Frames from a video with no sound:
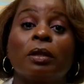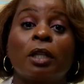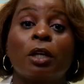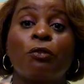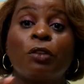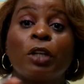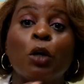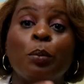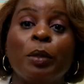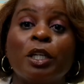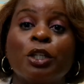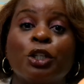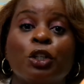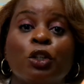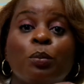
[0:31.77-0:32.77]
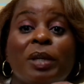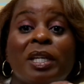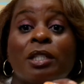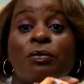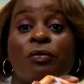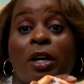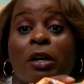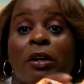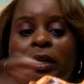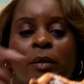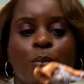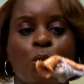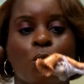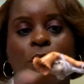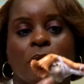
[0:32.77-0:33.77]
The fallopian tube is very
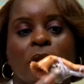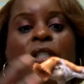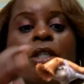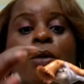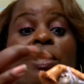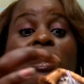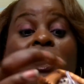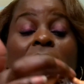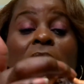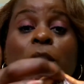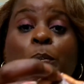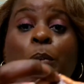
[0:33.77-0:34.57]
important. So it's this